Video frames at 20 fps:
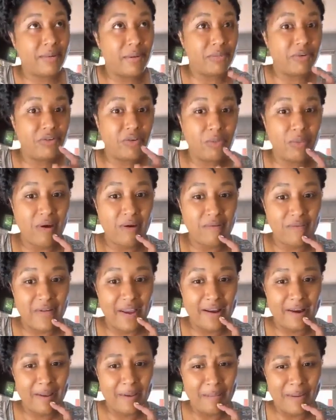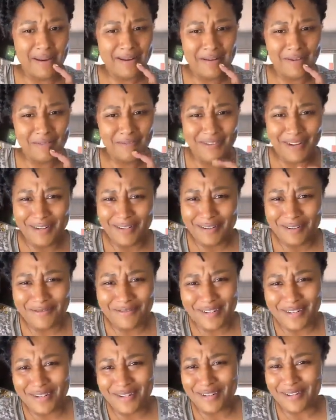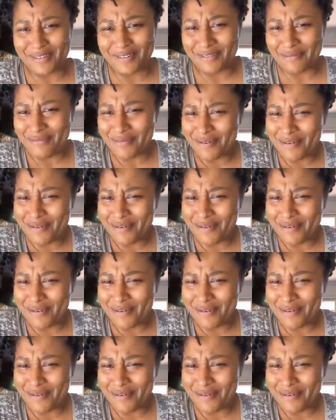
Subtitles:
Alabama football fan. He make these fun little videos,